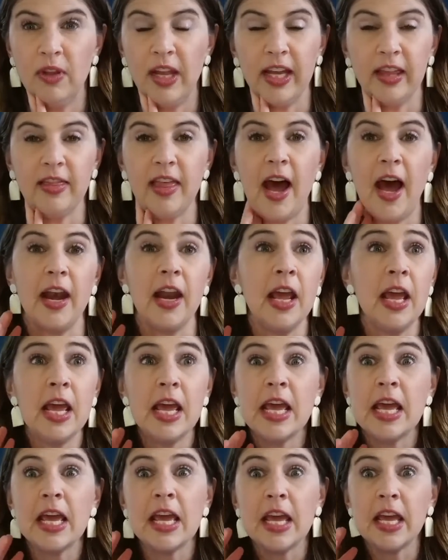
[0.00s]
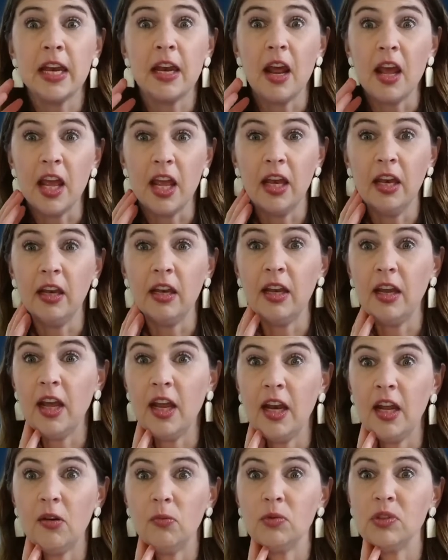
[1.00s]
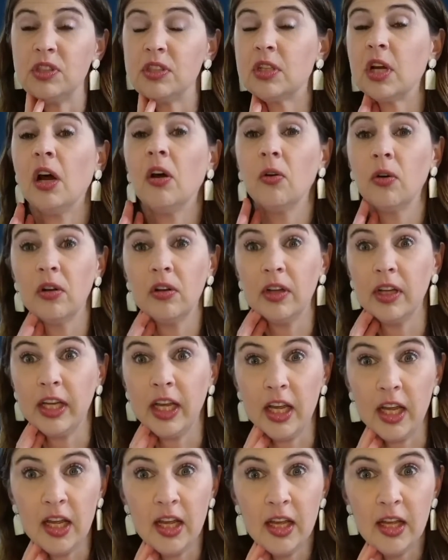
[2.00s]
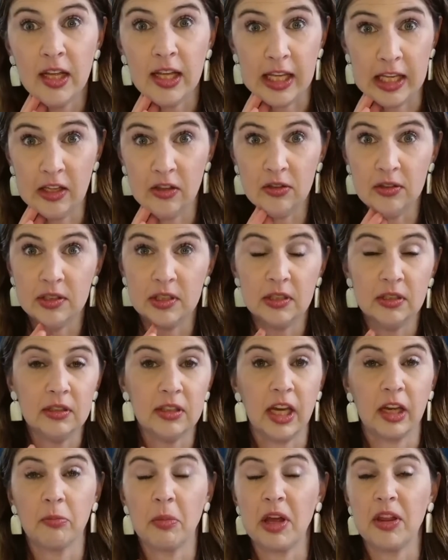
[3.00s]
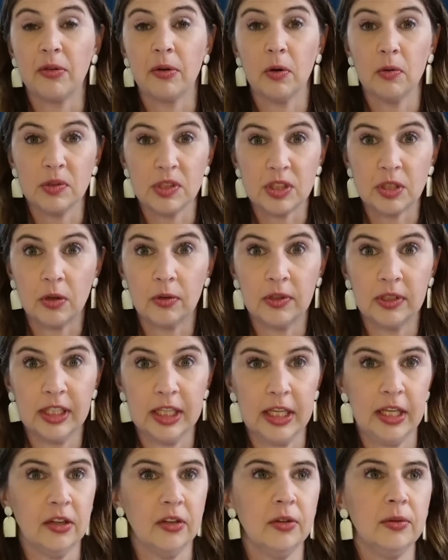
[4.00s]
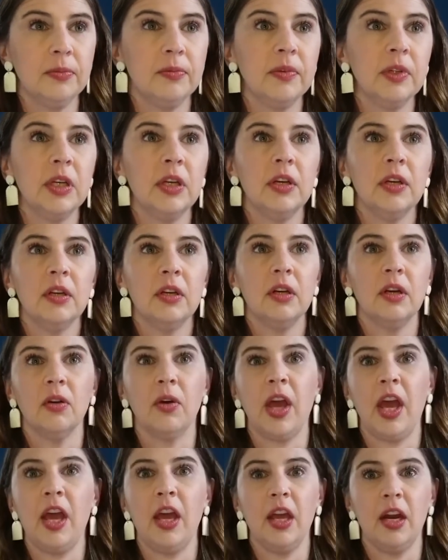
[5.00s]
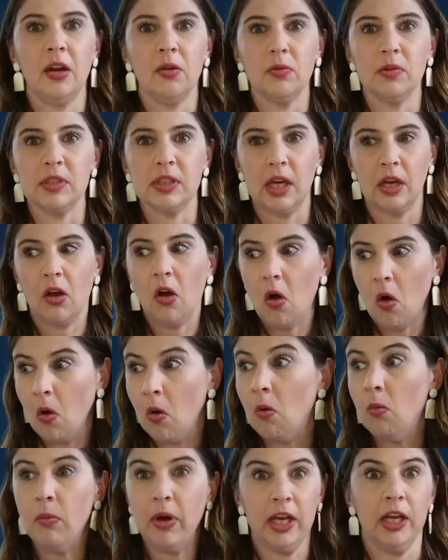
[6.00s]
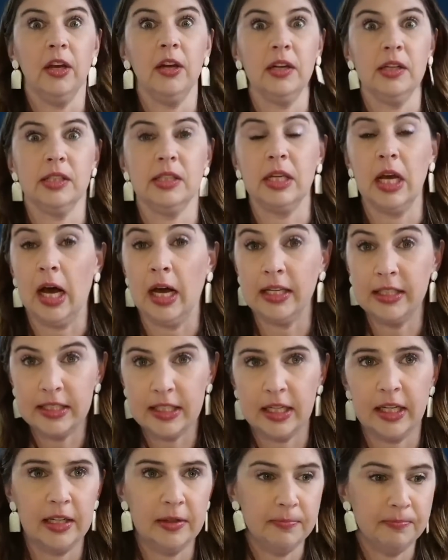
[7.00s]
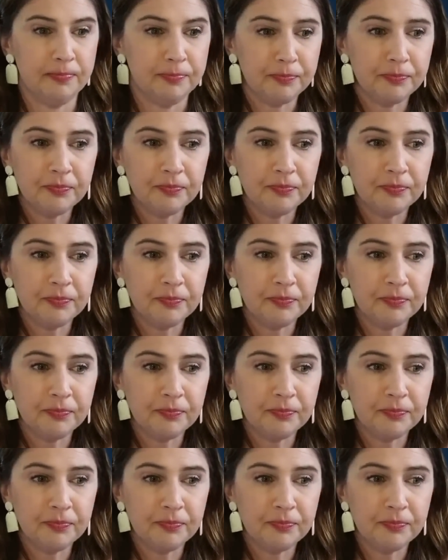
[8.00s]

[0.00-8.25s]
like that. In in and it was totally healed. Like my throat was totally healed. Okay. And it was like, oh my goodness, God did it.